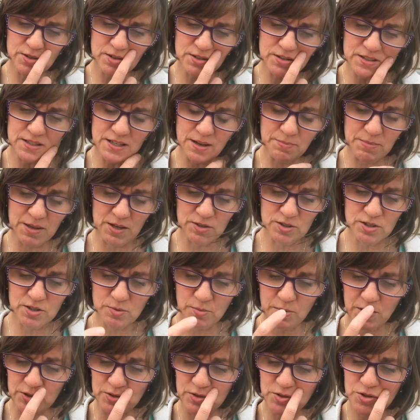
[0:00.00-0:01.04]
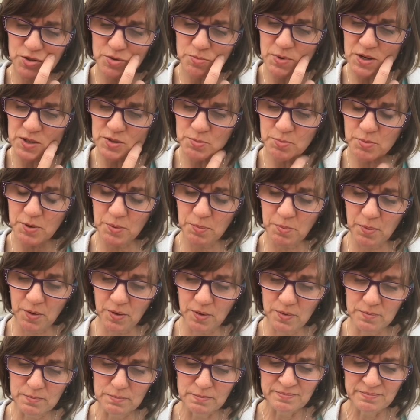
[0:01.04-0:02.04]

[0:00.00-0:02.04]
except that she wears too much purple.